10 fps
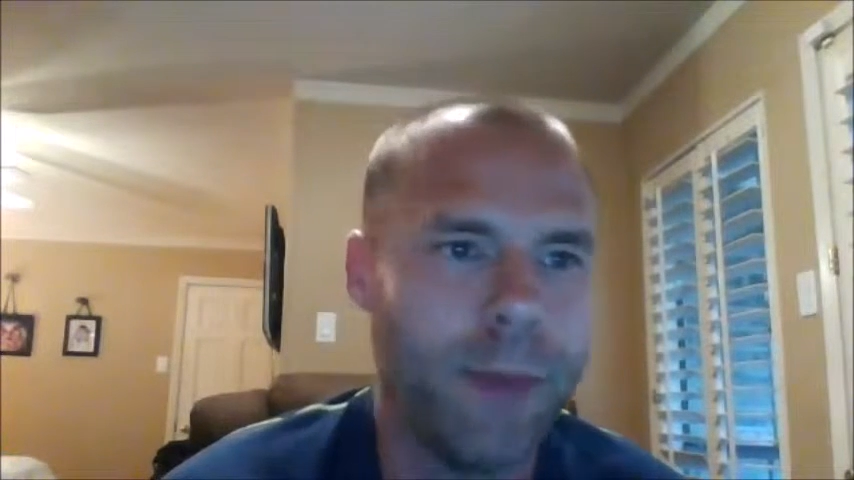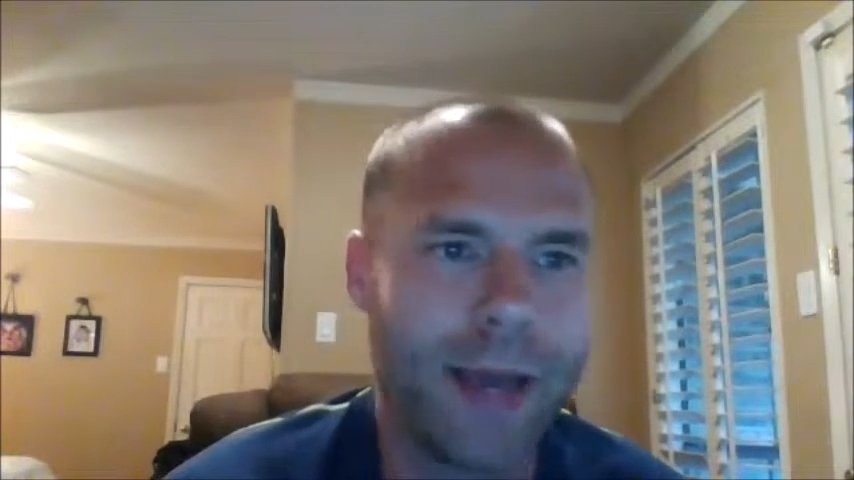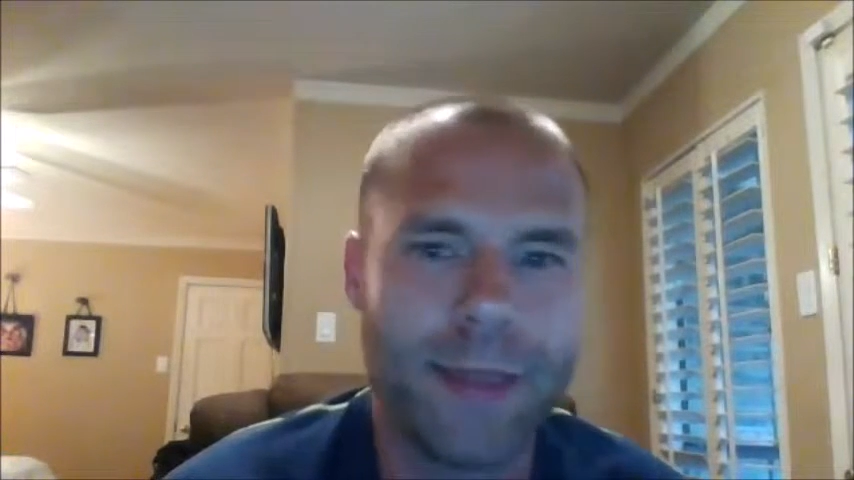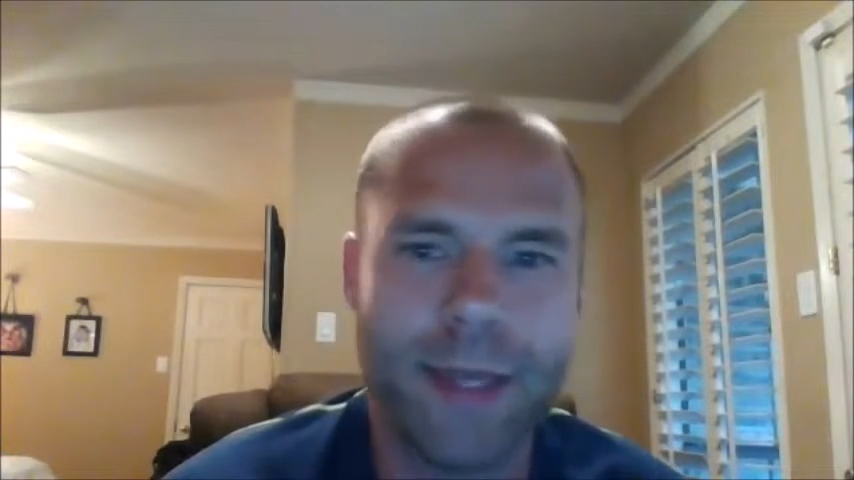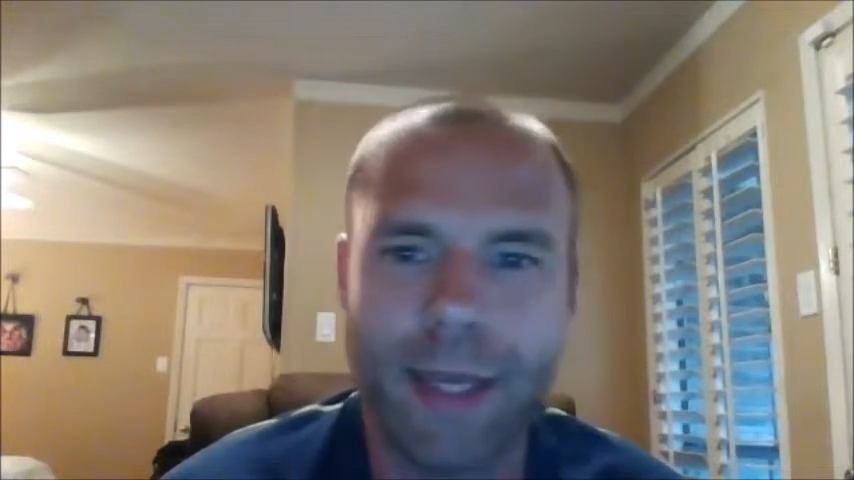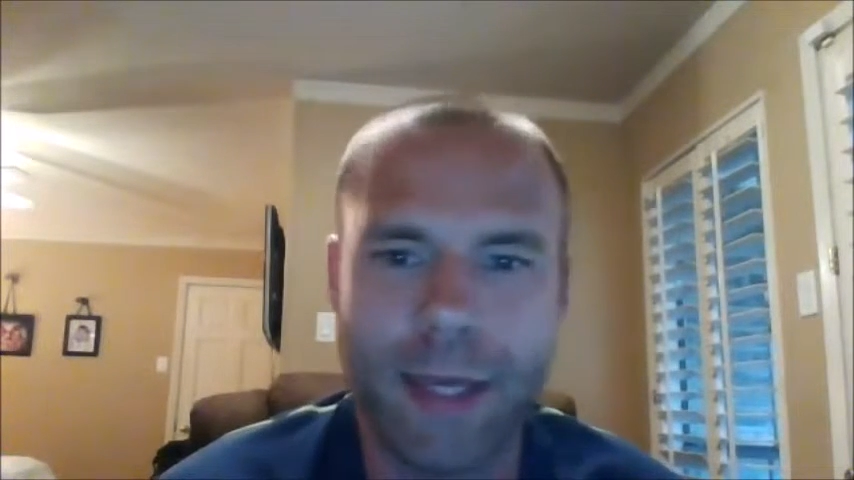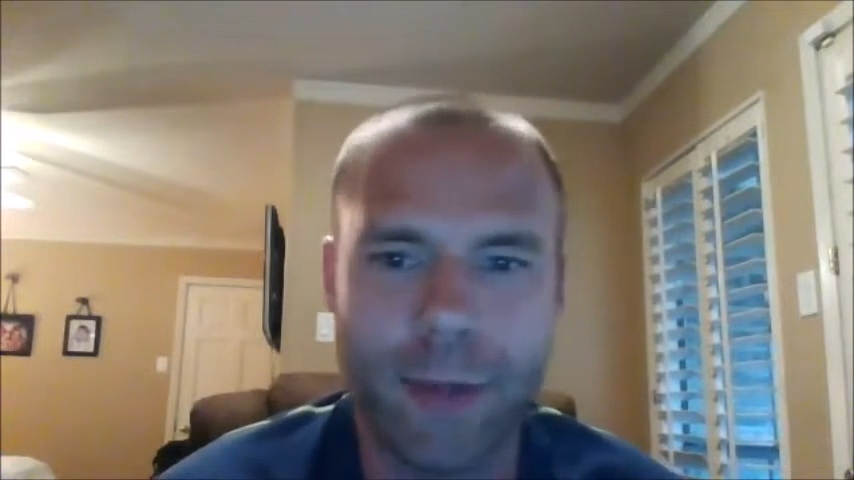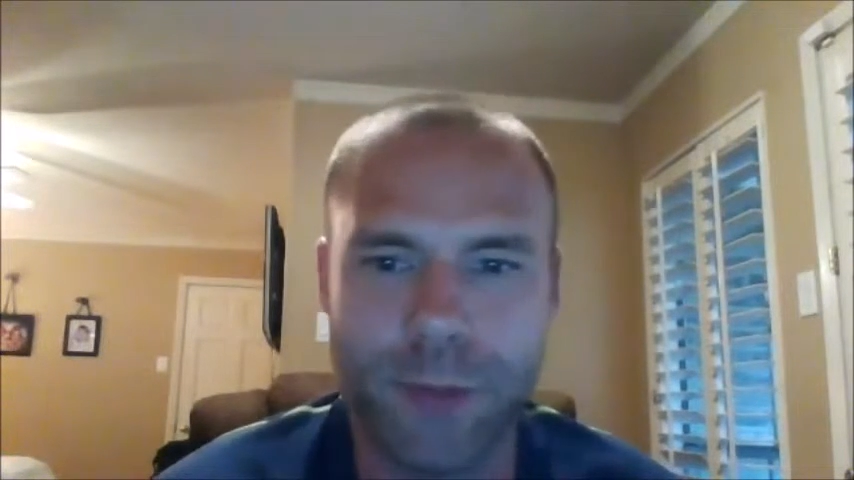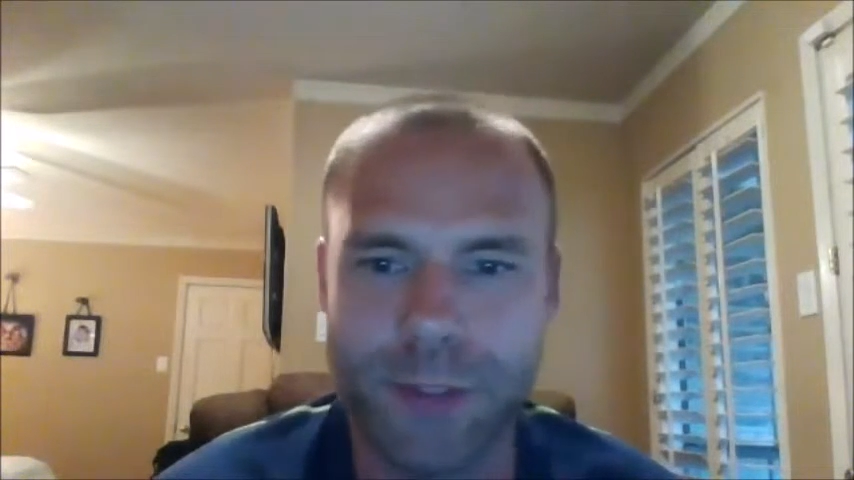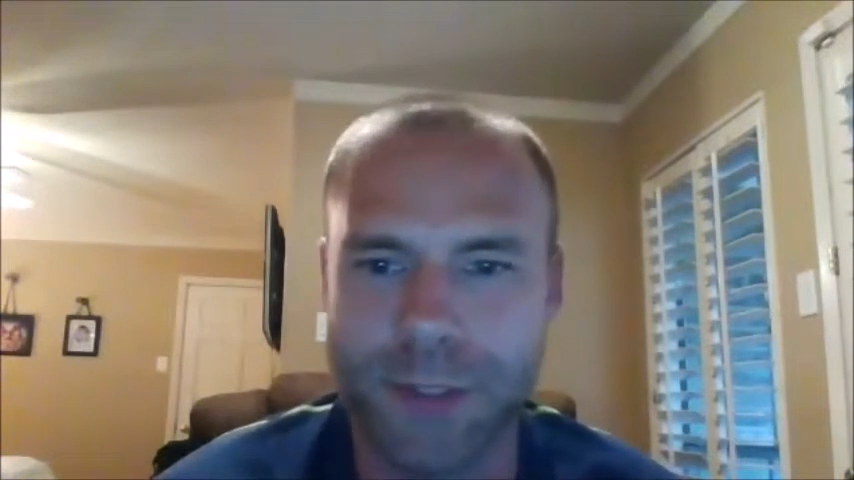then it
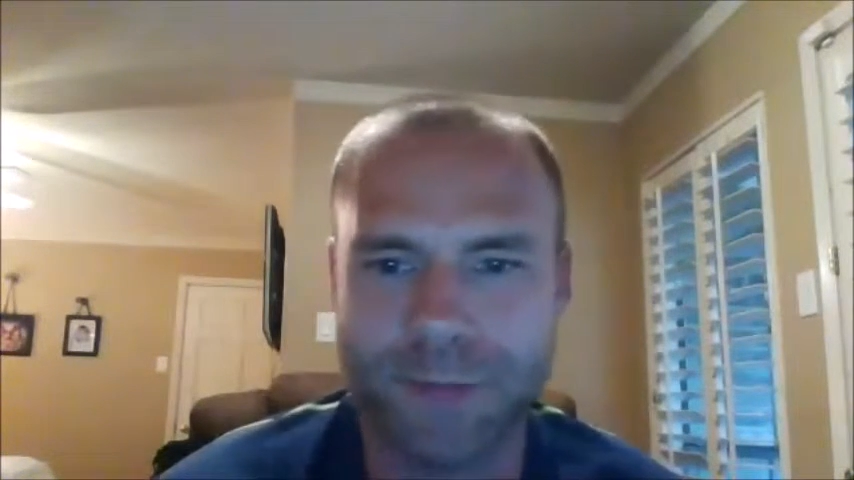was